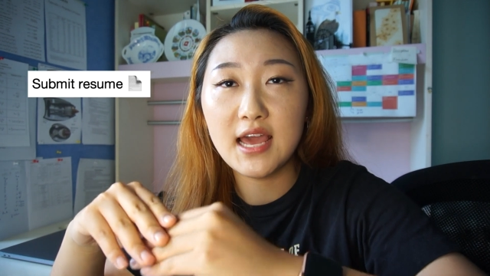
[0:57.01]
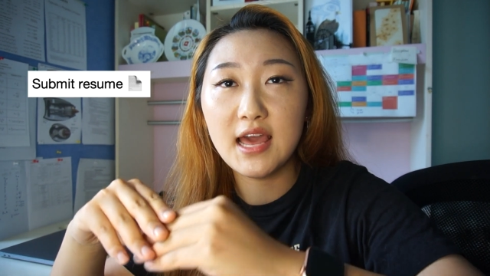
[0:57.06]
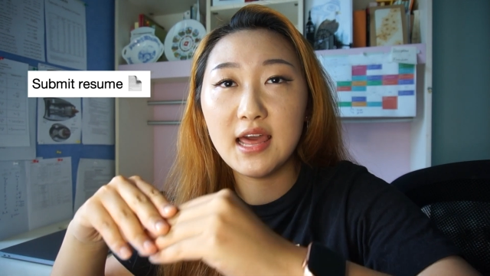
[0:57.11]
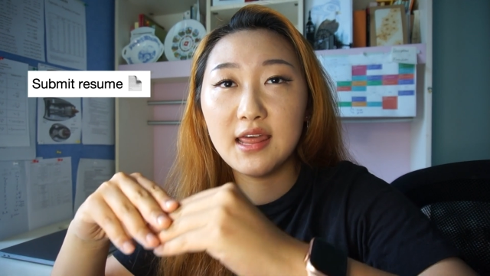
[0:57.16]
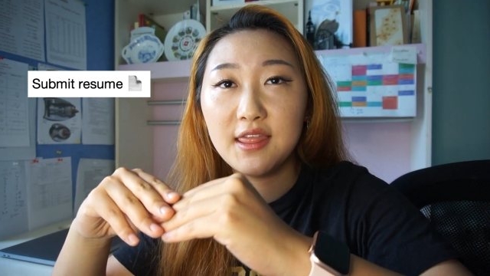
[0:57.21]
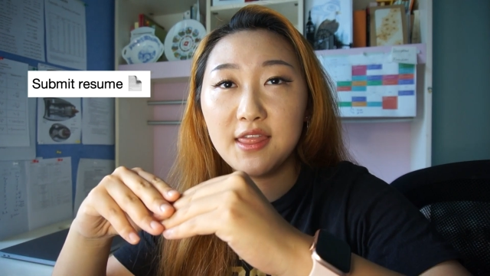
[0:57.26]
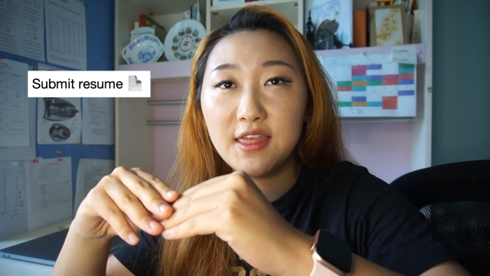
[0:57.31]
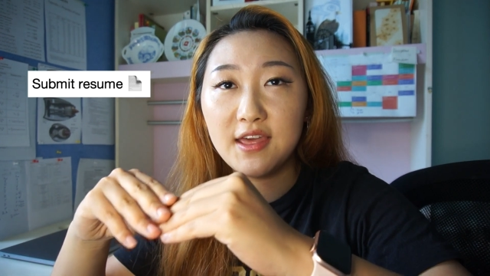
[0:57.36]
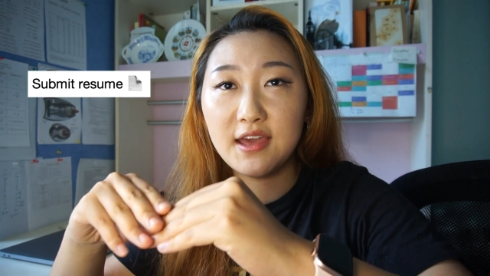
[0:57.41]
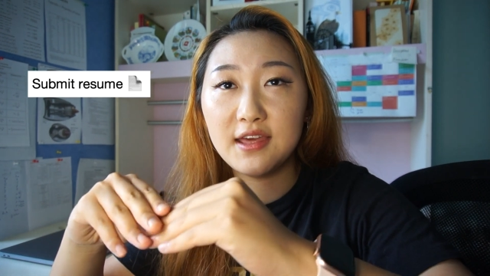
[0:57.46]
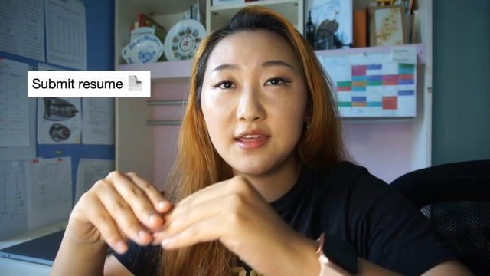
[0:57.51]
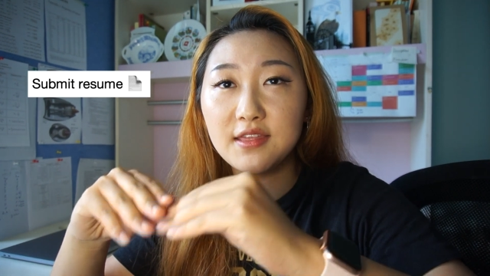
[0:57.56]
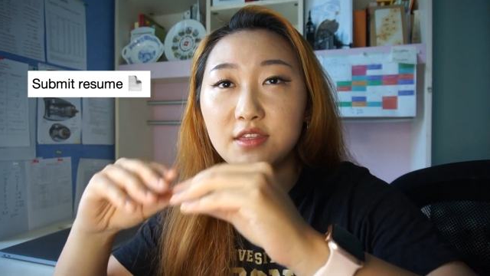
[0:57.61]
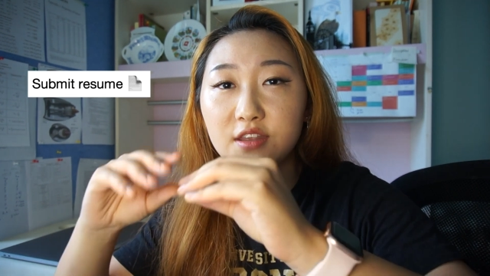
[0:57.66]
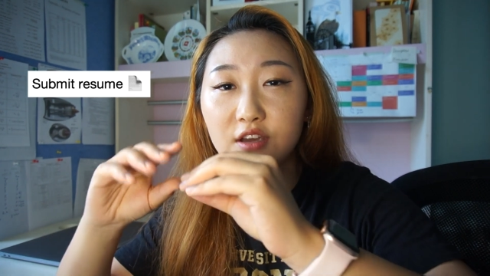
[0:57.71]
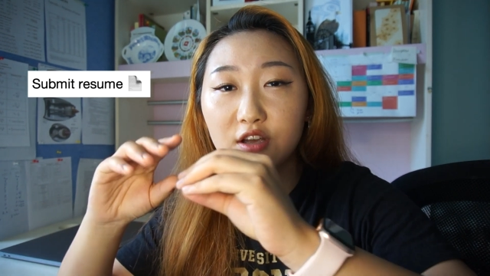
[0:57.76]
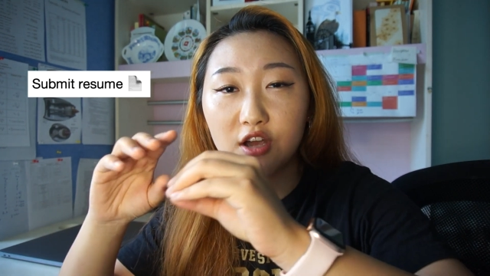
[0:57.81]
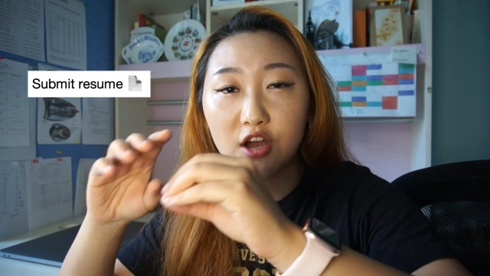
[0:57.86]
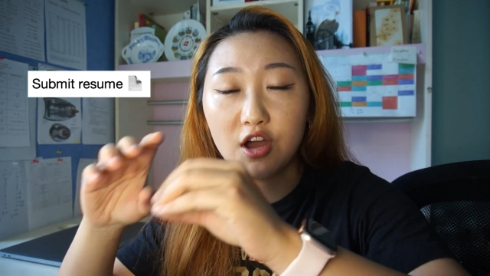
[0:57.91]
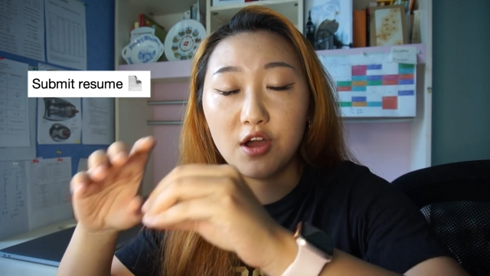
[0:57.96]
and then
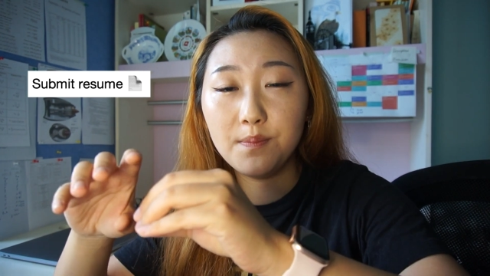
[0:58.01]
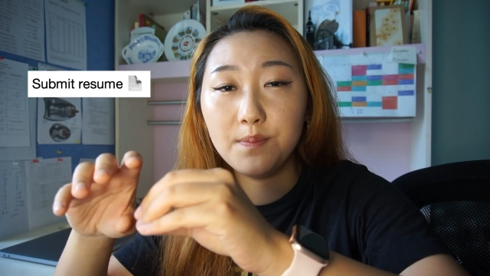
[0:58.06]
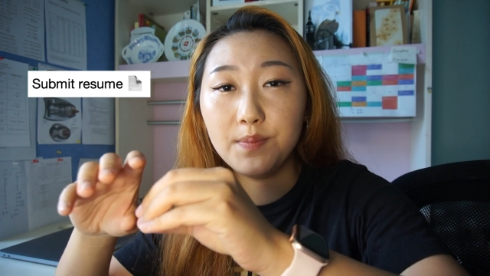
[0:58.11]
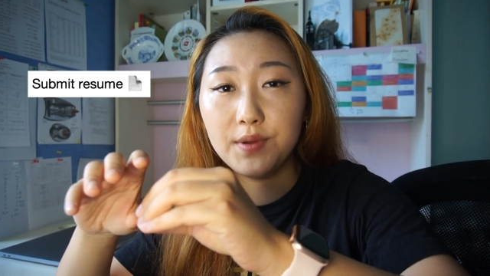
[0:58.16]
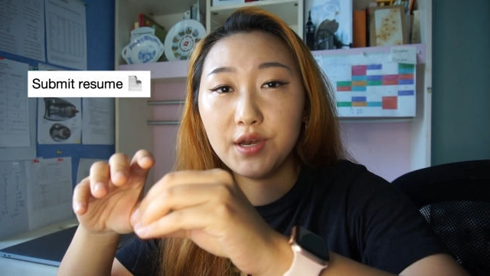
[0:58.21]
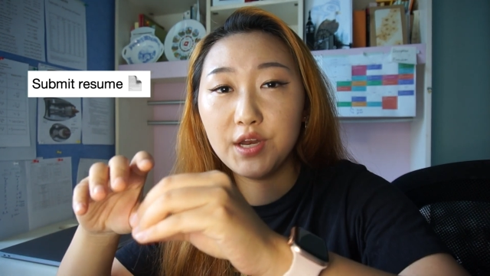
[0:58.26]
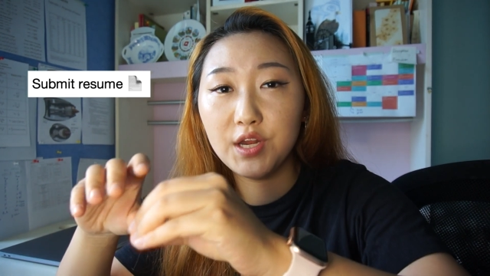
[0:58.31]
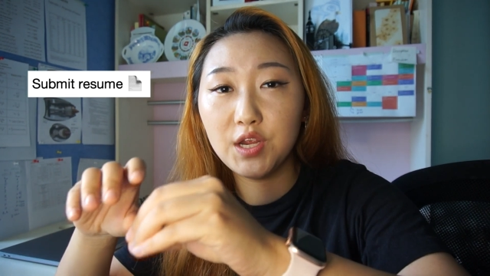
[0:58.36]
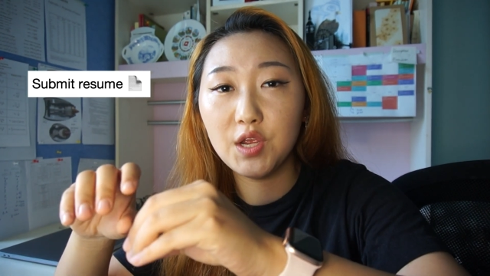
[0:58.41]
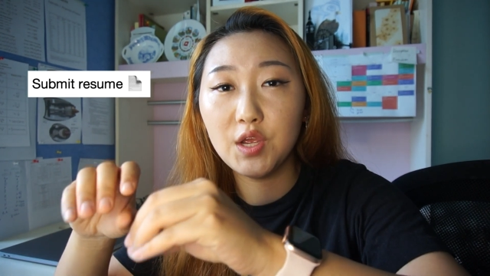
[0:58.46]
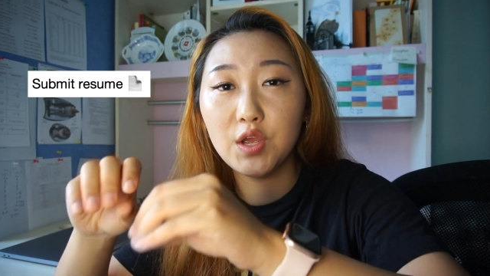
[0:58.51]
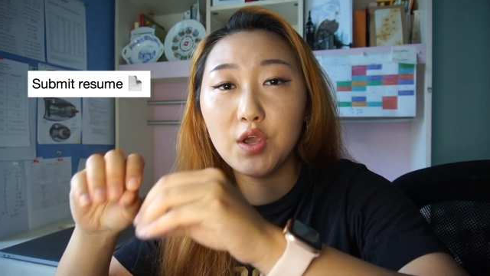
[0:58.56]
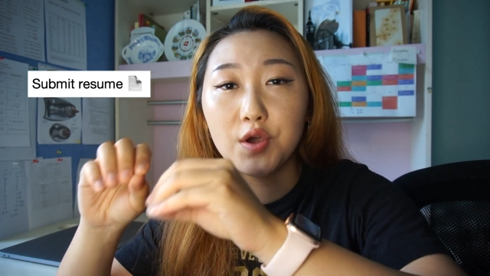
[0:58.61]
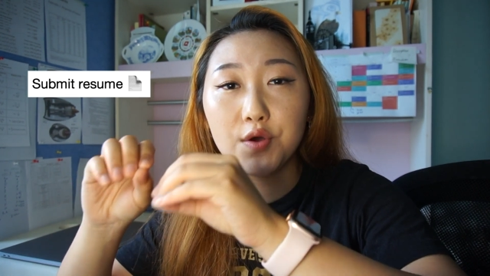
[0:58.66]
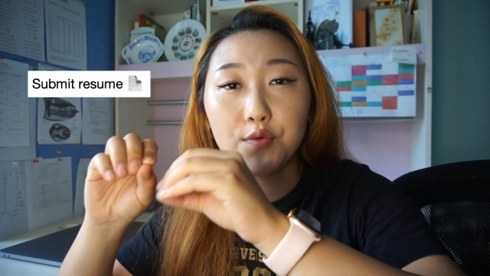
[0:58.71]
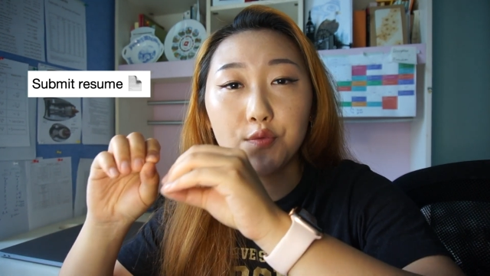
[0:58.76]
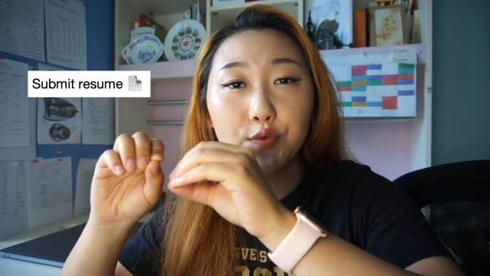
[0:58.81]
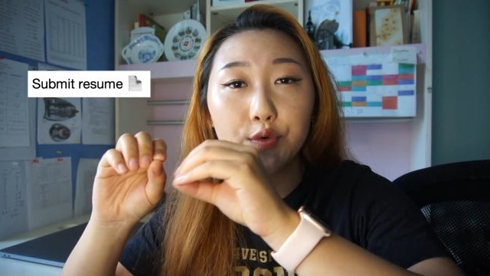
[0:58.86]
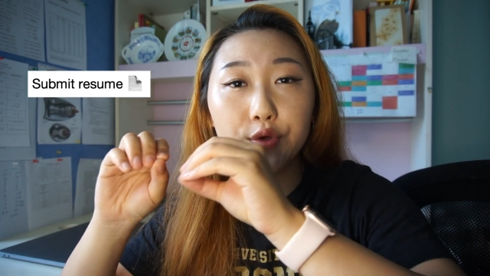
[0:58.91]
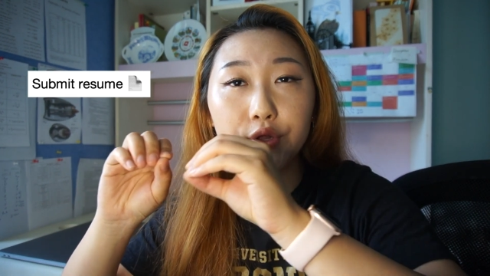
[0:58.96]
the company
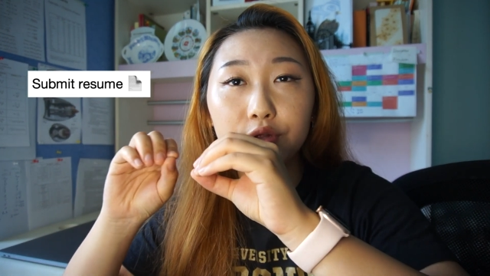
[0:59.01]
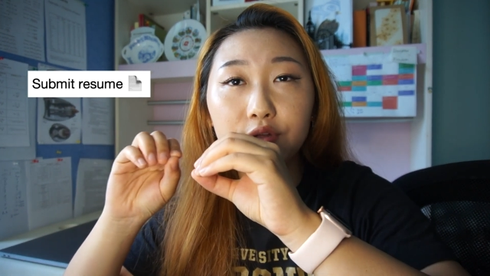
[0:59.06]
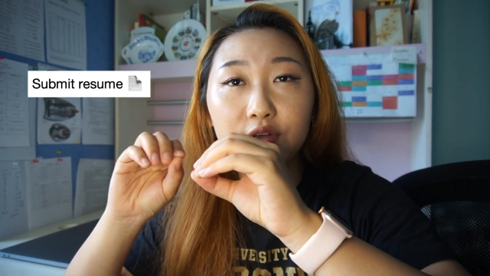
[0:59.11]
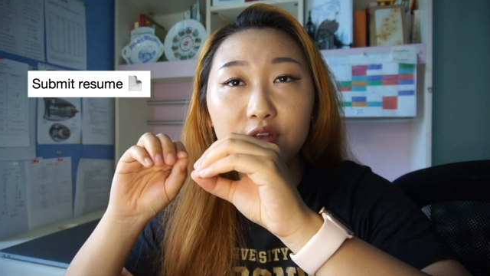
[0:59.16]
will